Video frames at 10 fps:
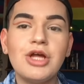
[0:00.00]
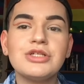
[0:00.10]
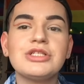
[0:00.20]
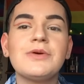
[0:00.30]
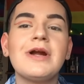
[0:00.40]

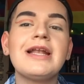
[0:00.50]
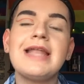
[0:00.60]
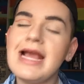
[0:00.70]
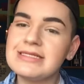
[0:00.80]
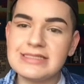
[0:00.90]
So our
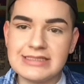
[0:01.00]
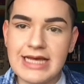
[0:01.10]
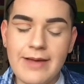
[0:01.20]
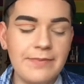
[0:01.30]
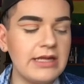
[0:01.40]
next
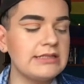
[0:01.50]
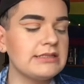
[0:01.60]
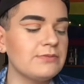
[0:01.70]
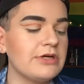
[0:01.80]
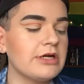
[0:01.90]
step
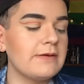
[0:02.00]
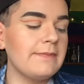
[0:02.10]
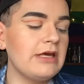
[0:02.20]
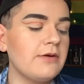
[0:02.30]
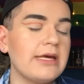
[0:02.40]
is we're going to
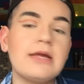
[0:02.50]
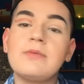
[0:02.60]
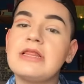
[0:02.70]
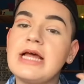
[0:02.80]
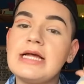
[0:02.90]
be going in
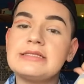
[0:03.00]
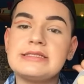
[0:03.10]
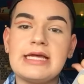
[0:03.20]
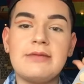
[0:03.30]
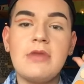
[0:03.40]
with that
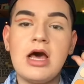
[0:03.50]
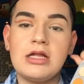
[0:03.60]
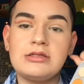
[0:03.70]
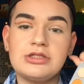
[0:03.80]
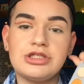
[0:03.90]
same
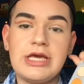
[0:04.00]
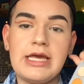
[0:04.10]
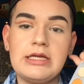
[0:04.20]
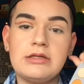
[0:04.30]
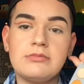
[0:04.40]
Hunt
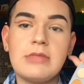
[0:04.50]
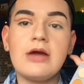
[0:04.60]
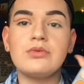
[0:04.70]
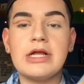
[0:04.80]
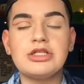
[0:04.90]
shade,
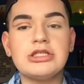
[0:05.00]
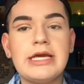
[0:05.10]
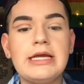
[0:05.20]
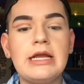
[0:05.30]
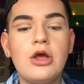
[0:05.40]
that red
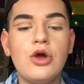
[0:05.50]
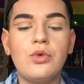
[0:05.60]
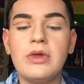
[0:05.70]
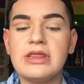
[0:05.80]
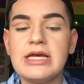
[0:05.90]
shade,
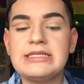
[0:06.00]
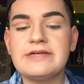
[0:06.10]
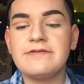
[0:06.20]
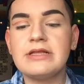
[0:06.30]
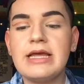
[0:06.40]
with a
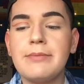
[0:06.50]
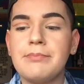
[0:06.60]
different like